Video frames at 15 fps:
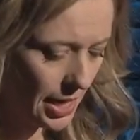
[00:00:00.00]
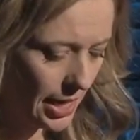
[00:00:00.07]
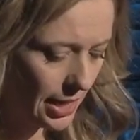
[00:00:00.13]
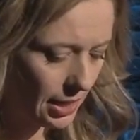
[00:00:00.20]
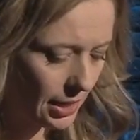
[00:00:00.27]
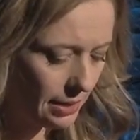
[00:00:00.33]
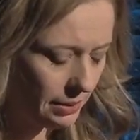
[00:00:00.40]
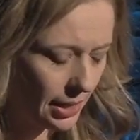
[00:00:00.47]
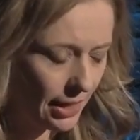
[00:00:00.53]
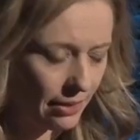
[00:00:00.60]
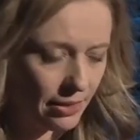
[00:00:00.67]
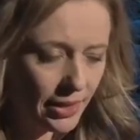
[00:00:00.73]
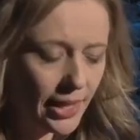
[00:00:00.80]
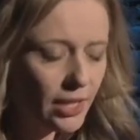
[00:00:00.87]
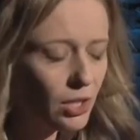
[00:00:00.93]
And I
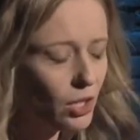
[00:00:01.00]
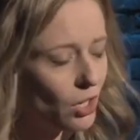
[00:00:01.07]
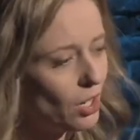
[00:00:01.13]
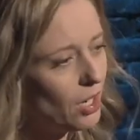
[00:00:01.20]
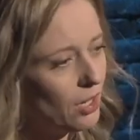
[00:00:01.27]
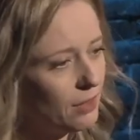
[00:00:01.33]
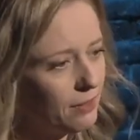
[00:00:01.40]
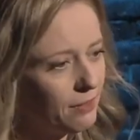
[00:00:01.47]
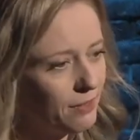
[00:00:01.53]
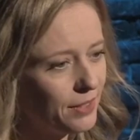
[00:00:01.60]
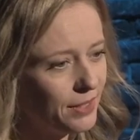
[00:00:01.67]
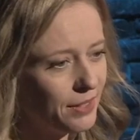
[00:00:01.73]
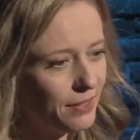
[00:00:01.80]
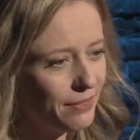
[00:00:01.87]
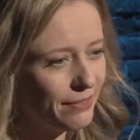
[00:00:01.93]
thank God for
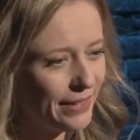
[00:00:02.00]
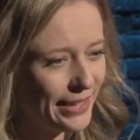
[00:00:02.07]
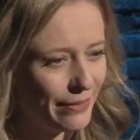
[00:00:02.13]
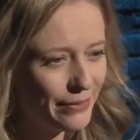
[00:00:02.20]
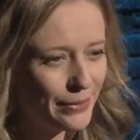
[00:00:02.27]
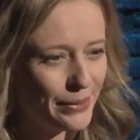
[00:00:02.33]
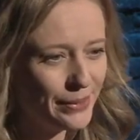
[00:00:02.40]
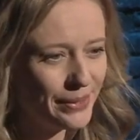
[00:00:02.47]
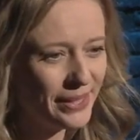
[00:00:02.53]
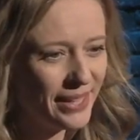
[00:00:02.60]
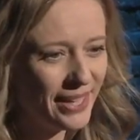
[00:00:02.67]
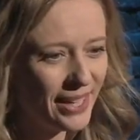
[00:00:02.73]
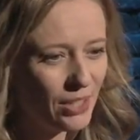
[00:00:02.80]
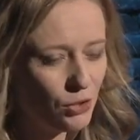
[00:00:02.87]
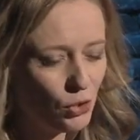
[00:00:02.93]
the faithful
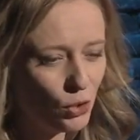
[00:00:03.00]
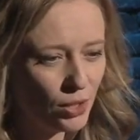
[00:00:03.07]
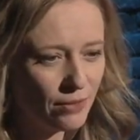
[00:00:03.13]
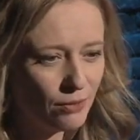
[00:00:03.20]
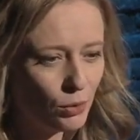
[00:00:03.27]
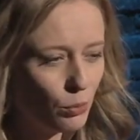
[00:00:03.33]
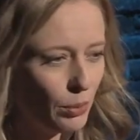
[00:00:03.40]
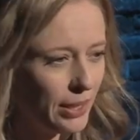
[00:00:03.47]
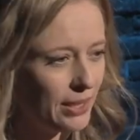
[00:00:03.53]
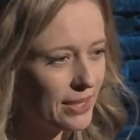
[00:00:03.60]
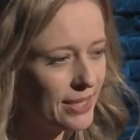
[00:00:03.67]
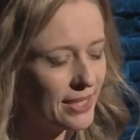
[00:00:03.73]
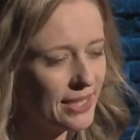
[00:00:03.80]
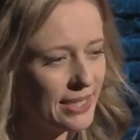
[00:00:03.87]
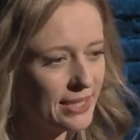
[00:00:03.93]
and joyful
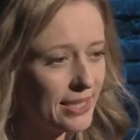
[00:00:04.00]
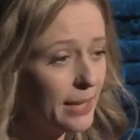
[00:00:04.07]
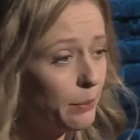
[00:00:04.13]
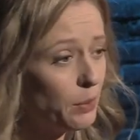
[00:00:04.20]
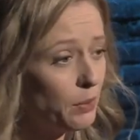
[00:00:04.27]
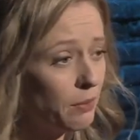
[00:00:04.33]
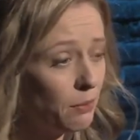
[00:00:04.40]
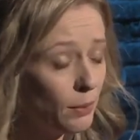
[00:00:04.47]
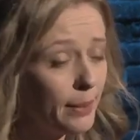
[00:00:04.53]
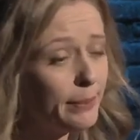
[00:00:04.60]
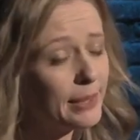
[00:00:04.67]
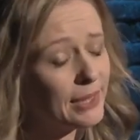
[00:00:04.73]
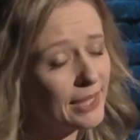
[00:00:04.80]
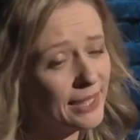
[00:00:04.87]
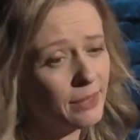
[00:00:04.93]
witness and example of
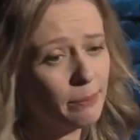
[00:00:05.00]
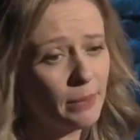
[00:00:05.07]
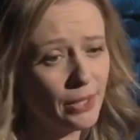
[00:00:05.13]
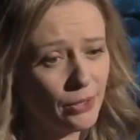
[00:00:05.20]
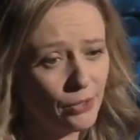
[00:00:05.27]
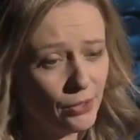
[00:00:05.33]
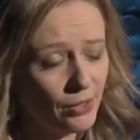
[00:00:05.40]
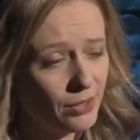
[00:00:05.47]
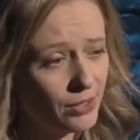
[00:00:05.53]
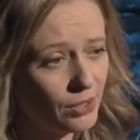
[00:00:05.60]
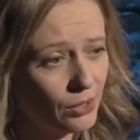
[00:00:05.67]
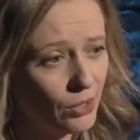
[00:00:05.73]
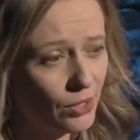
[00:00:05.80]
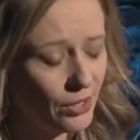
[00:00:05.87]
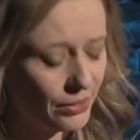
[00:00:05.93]
women like Mother
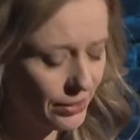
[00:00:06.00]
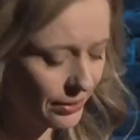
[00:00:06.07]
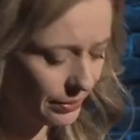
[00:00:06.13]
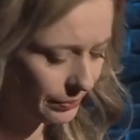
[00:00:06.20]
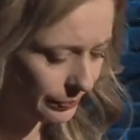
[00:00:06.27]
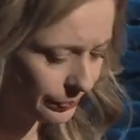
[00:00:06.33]
Dolores.